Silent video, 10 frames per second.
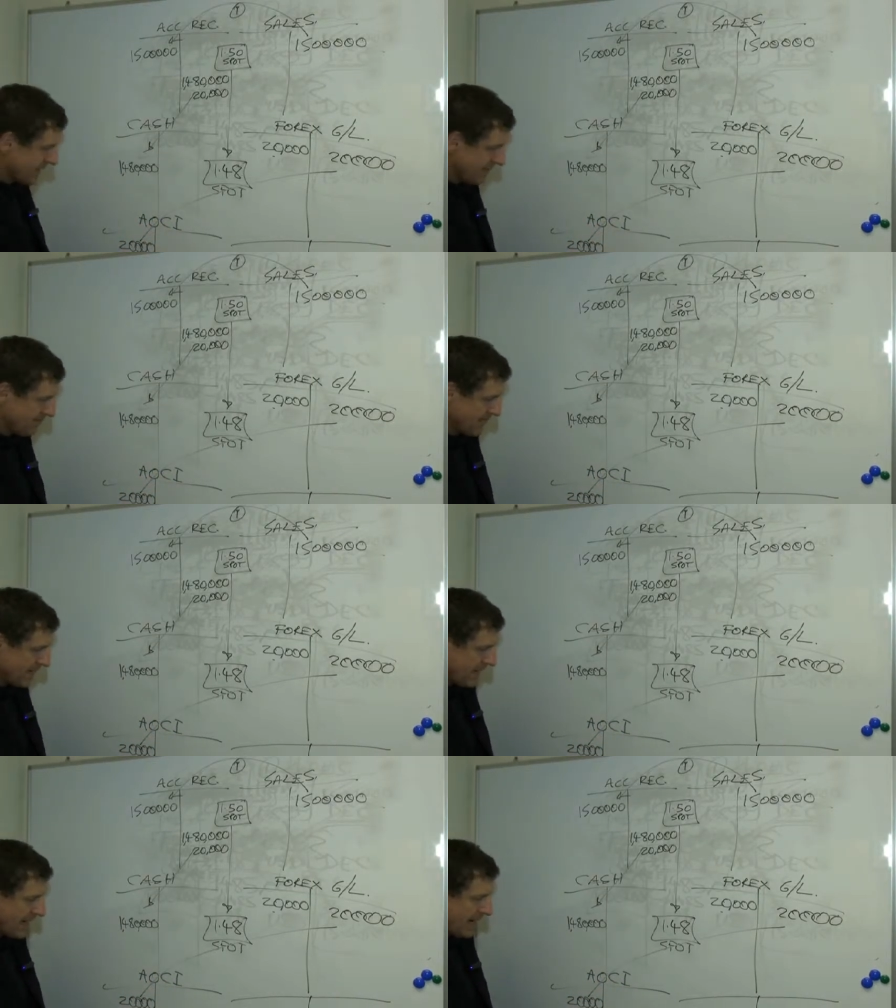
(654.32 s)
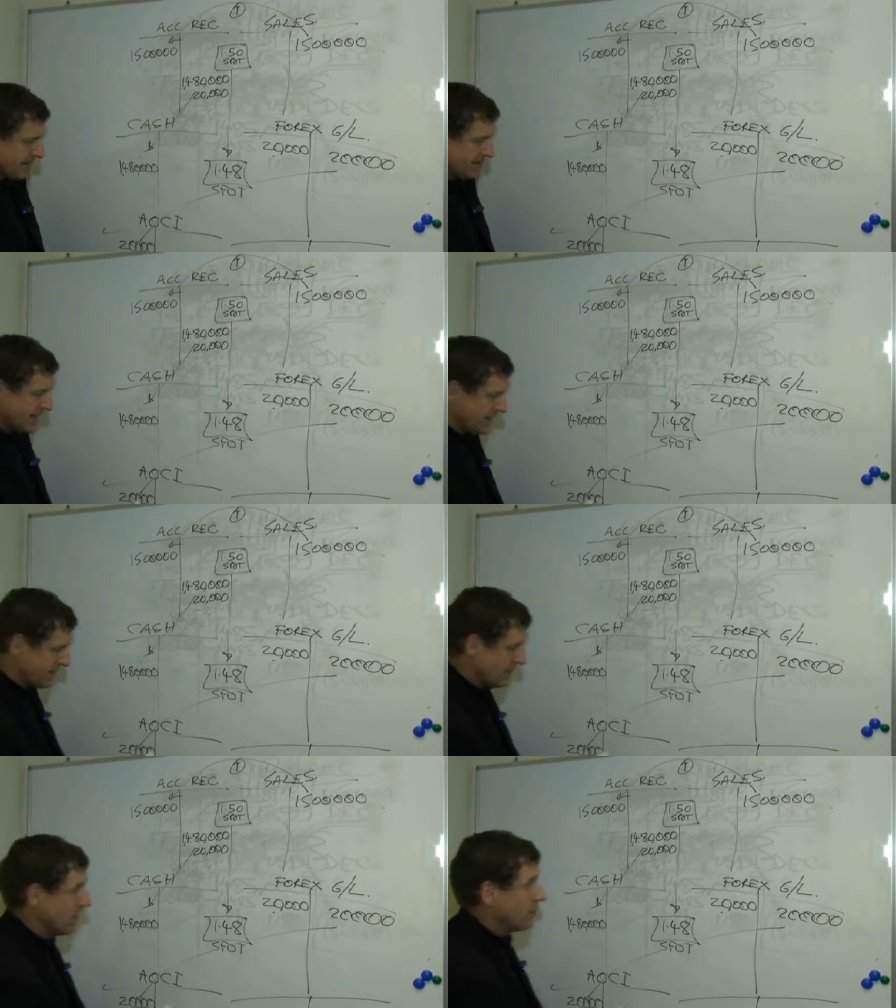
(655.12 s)
income. And
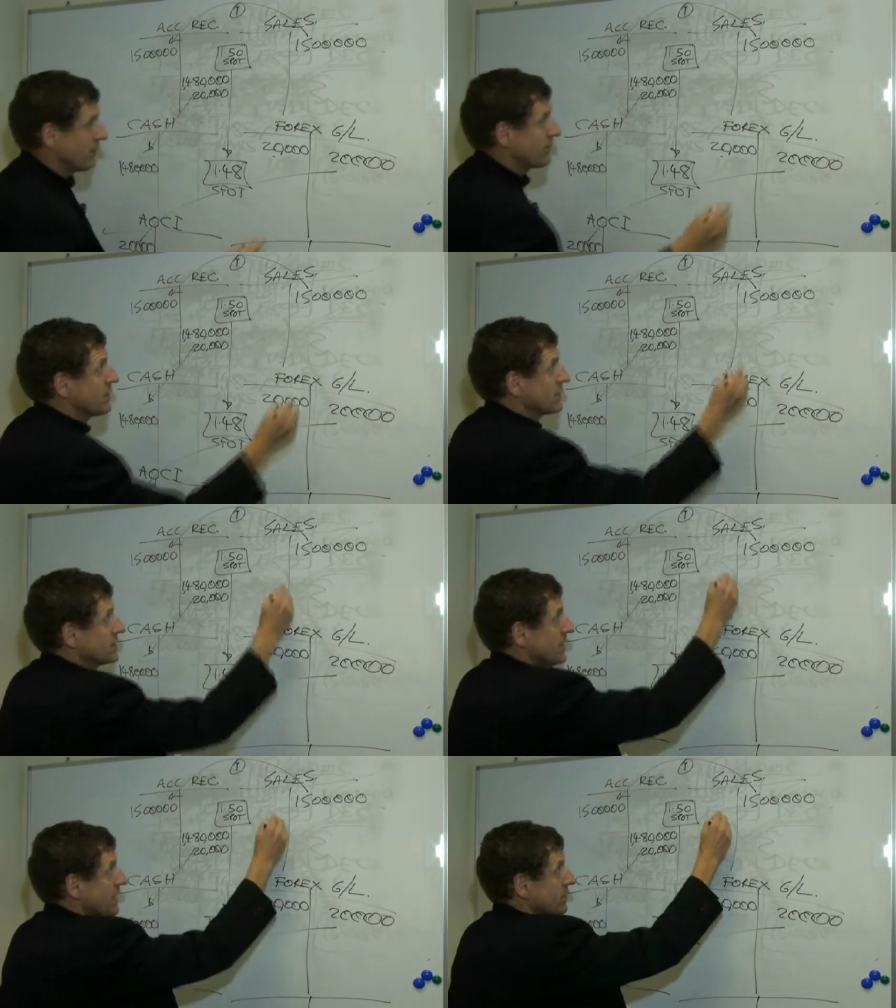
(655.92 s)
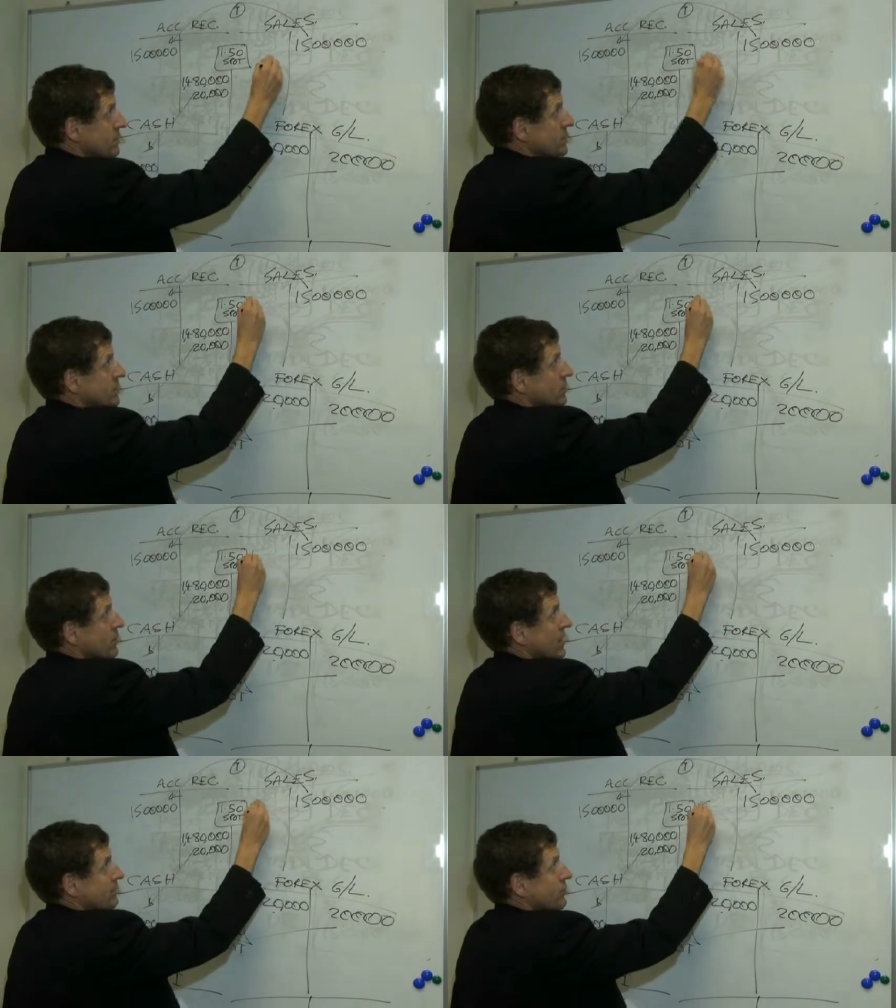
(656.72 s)
then we've got sales,
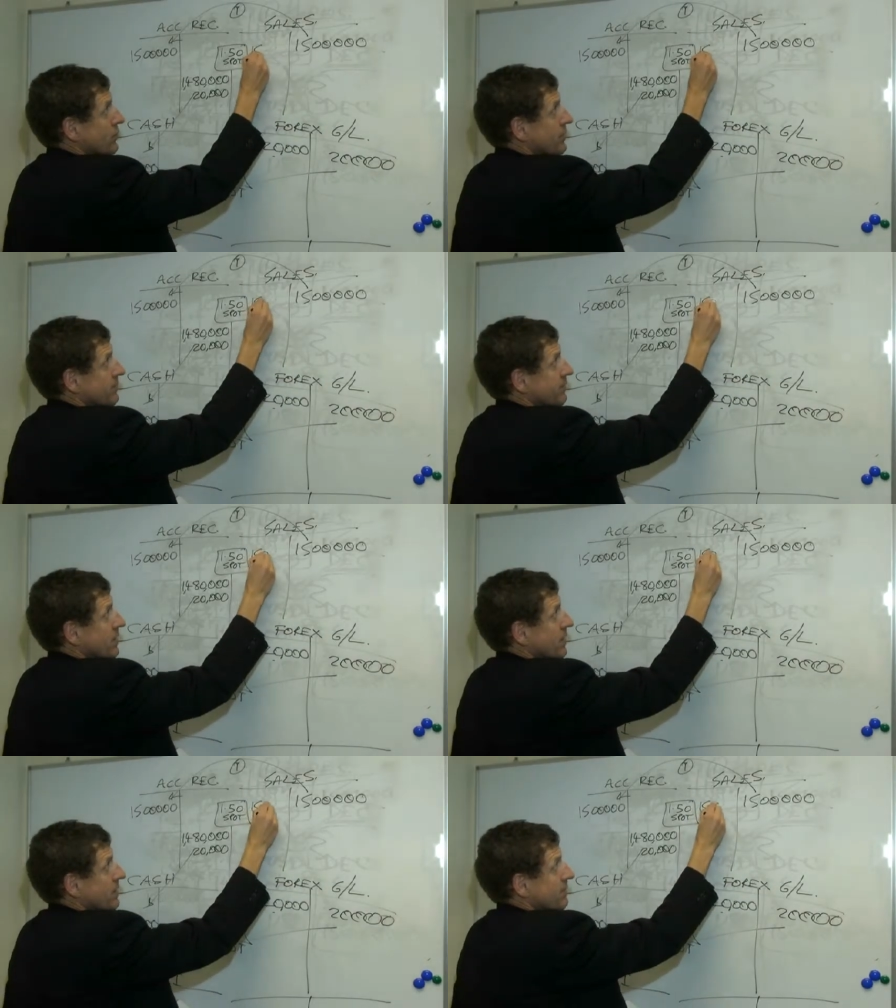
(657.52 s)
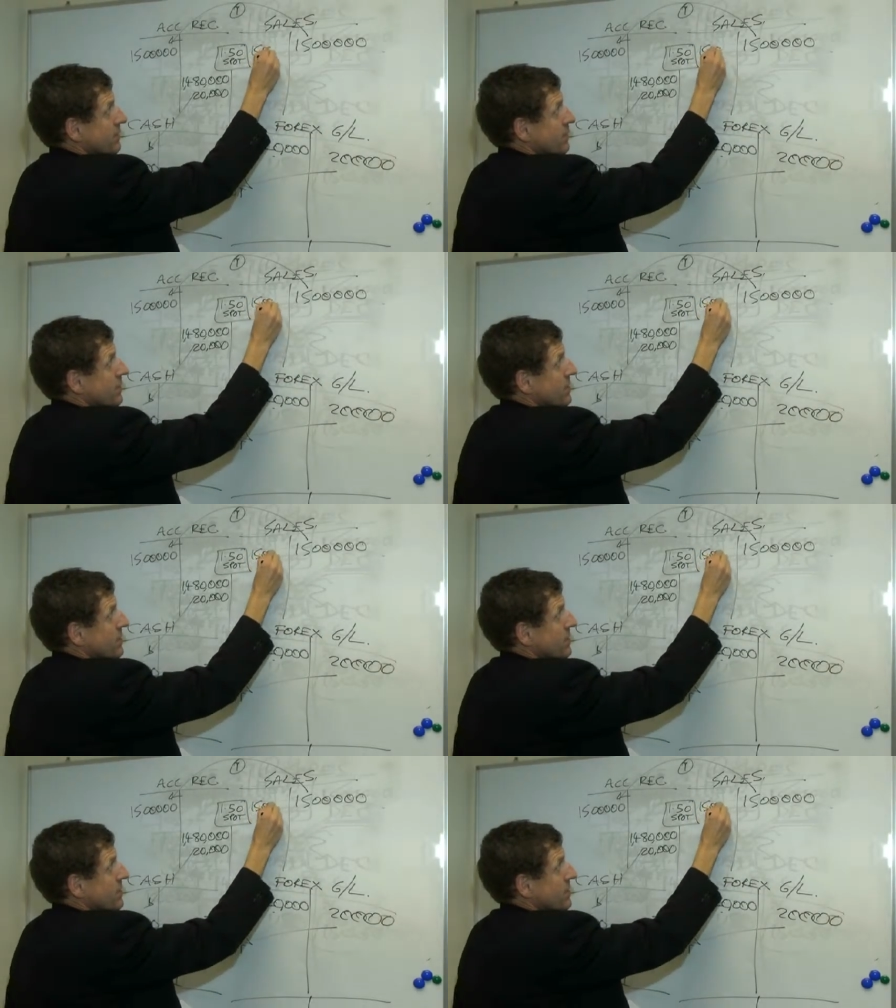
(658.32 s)
1.5